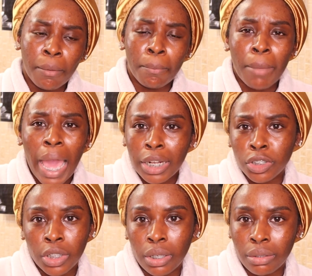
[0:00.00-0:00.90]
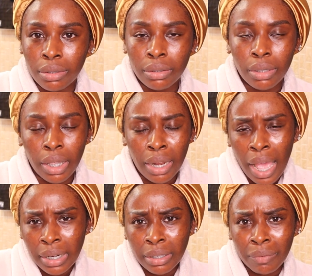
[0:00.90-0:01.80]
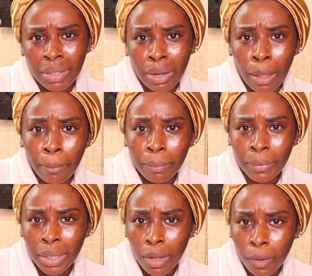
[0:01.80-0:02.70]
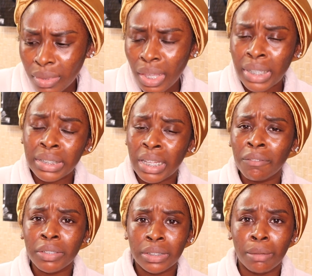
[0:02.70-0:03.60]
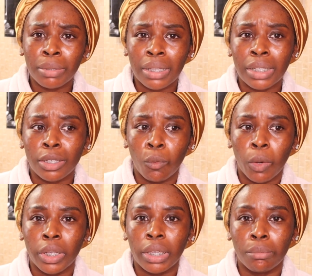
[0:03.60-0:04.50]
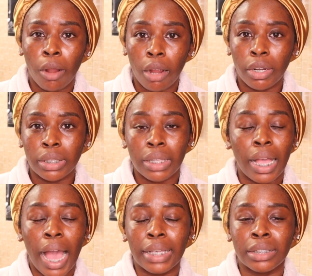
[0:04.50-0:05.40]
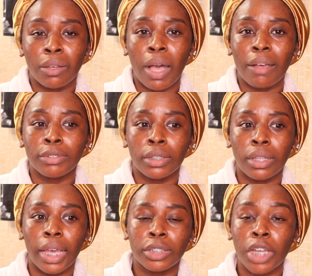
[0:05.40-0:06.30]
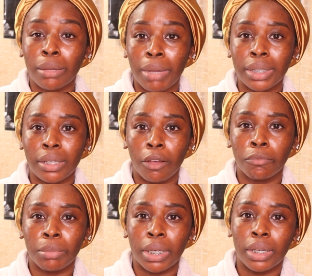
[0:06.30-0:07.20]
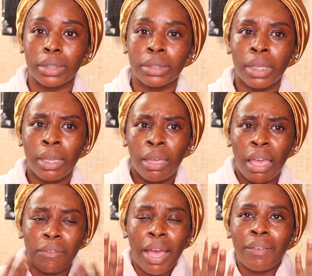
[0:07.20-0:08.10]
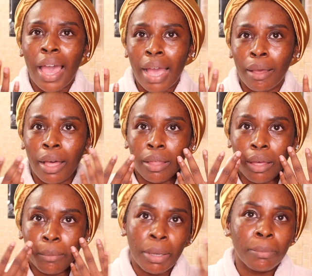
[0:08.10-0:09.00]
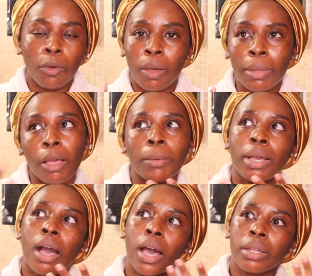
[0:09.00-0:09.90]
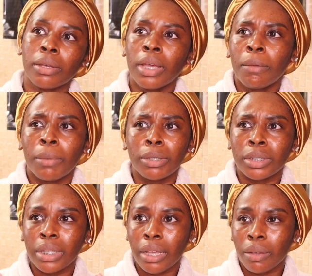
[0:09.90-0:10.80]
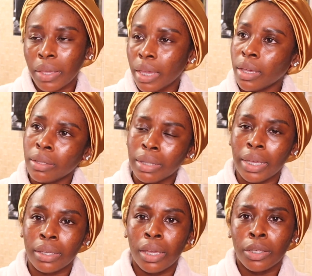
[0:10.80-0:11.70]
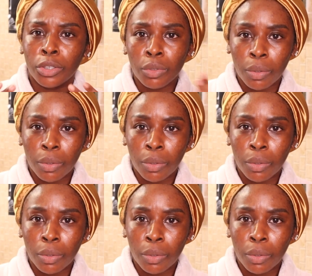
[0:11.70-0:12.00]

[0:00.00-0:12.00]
managing an acne flare-up, you know? It's definitely something that's a work in progress. Like I still have to like check myself, because if I have a, a, a pimple, I'm like, oh my god, but it's just like, okay, like you